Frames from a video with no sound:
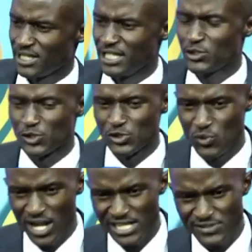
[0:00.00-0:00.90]
it was
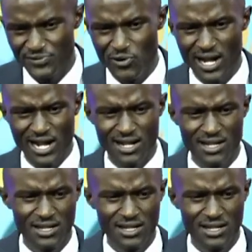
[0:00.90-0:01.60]
wise for her